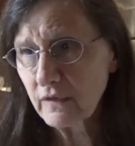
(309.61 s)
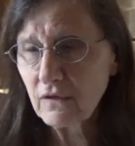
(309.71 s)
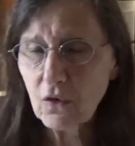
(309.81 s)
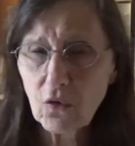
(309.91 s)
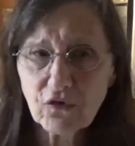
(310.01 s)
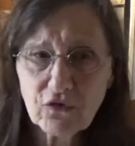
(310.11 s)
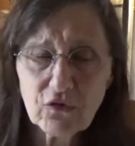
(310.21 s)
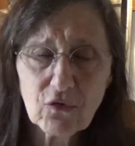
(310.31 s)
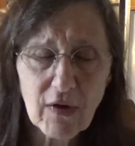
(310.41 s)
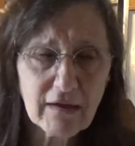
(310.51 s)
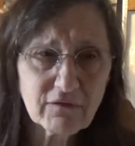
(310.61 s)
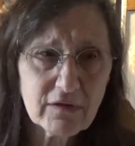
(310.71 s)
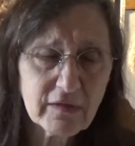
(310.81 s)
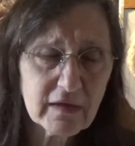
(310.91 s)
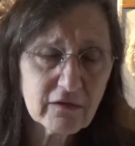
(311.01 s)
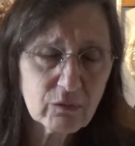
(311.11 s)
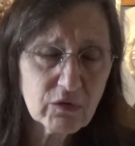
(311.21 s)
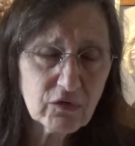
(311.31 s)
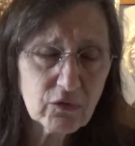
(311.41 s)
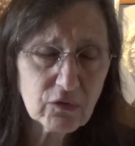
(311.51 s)
and of course you do crafty things
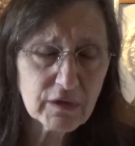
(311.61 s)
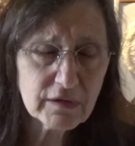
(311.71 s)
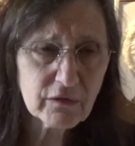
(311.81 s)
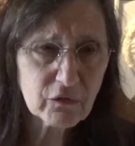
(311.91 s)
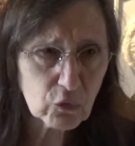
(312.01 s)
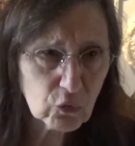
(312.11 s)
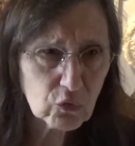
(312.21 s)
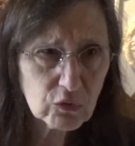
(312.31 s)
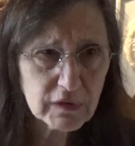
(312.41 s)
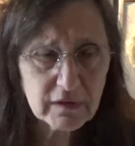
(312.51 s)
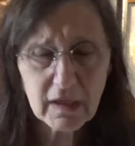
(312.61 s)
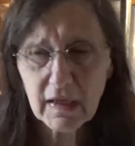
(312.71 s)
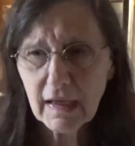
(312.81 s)
when you're in school, and